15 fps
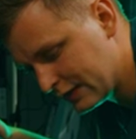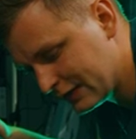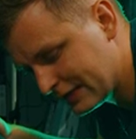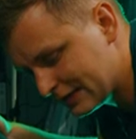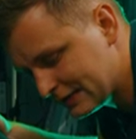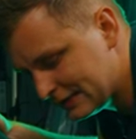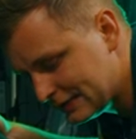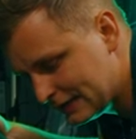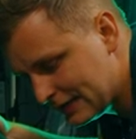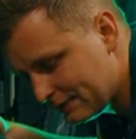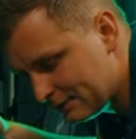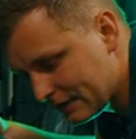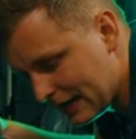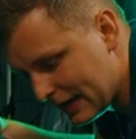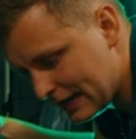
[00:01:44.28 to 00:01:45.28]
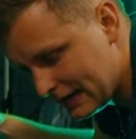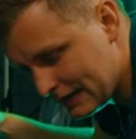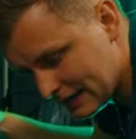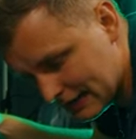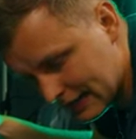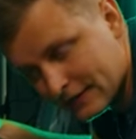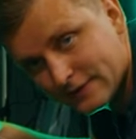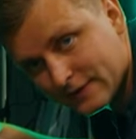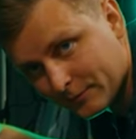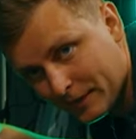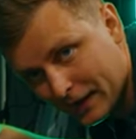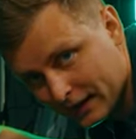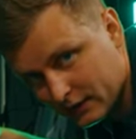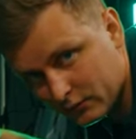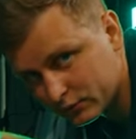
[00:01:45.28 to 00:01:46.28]
like deep in in the
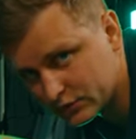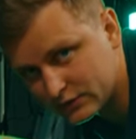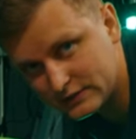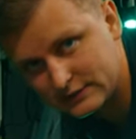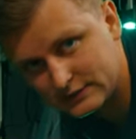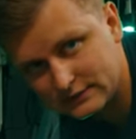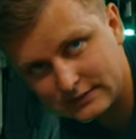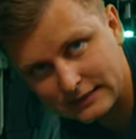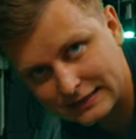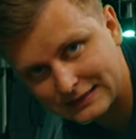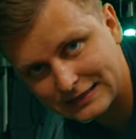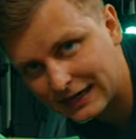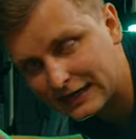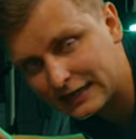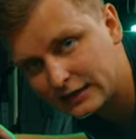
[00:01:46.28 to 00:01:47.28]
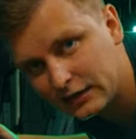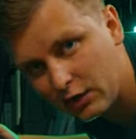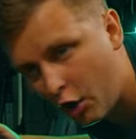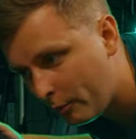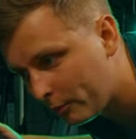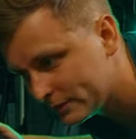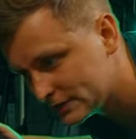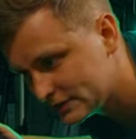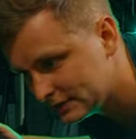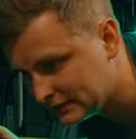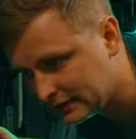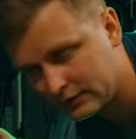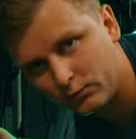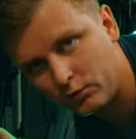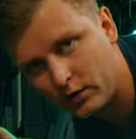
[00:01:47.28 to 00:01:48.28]
back, which is exactly the opposite
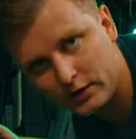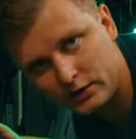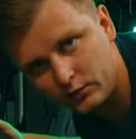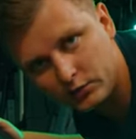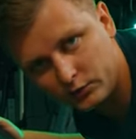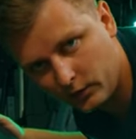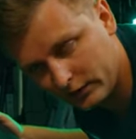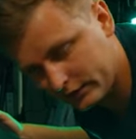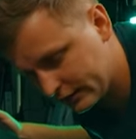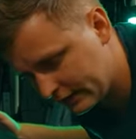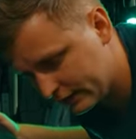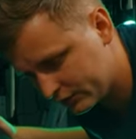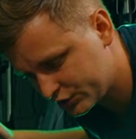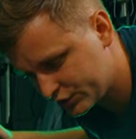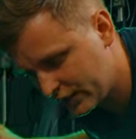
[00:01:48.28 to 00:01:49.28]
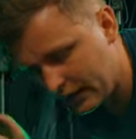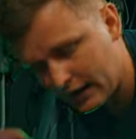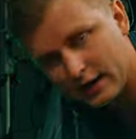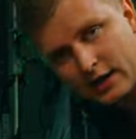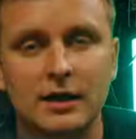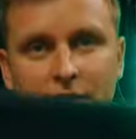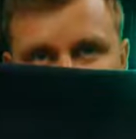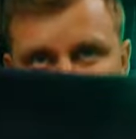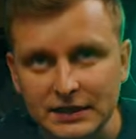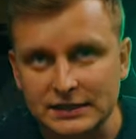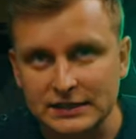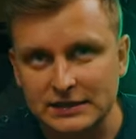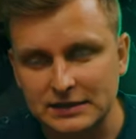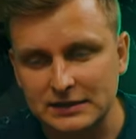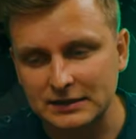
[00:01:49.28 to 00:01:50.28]
than what you would want in a chair.
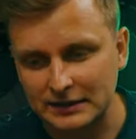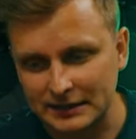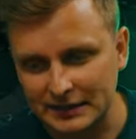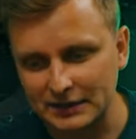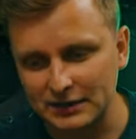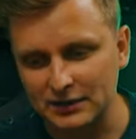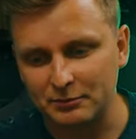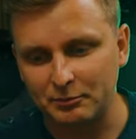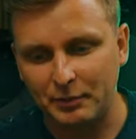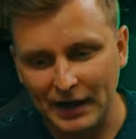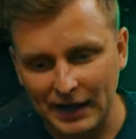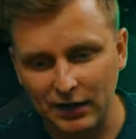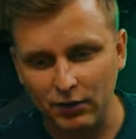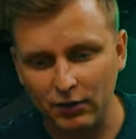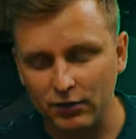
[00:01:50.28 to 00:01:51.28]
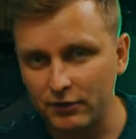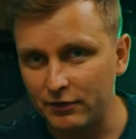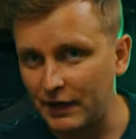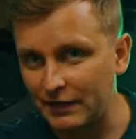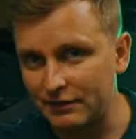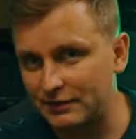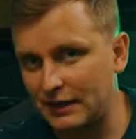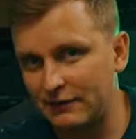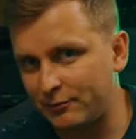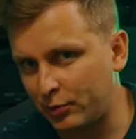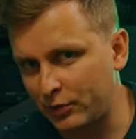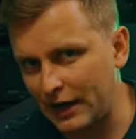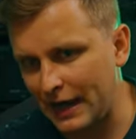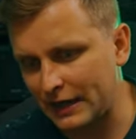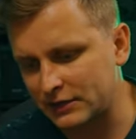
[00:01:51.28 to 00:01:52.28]
This little pillow that they've
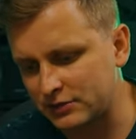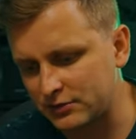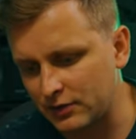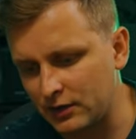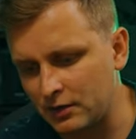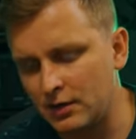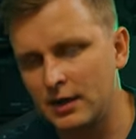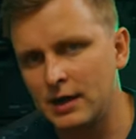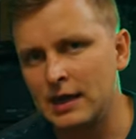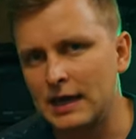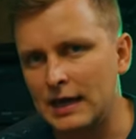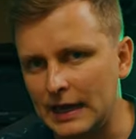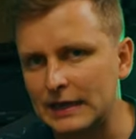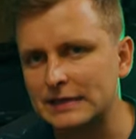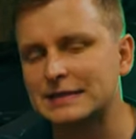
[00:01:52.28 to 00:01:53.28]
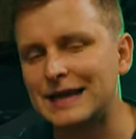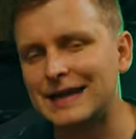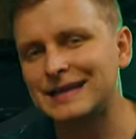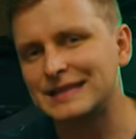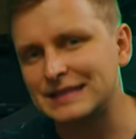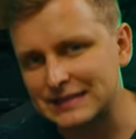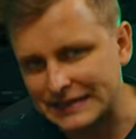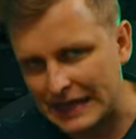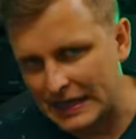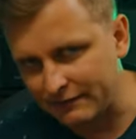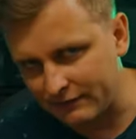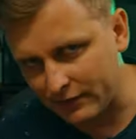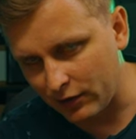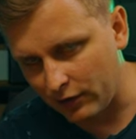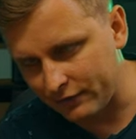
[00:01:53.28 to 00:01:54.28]
put extra is like the
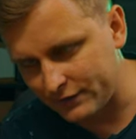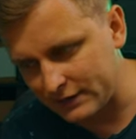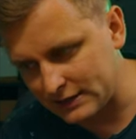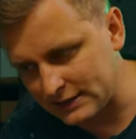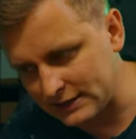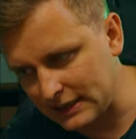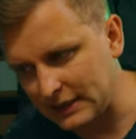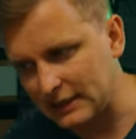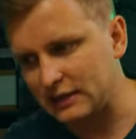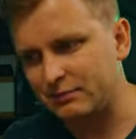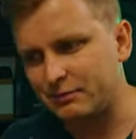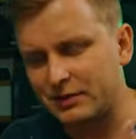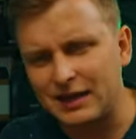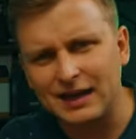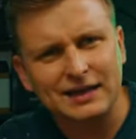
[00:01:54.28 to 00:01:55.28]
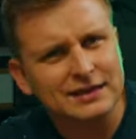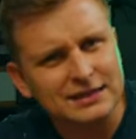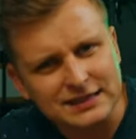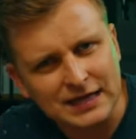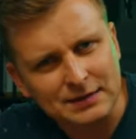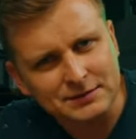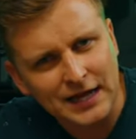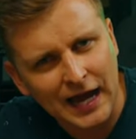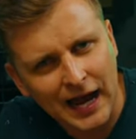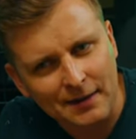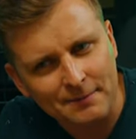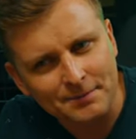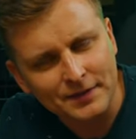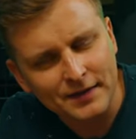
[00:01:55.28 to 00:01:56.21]
saver of the seat. But then at the same time,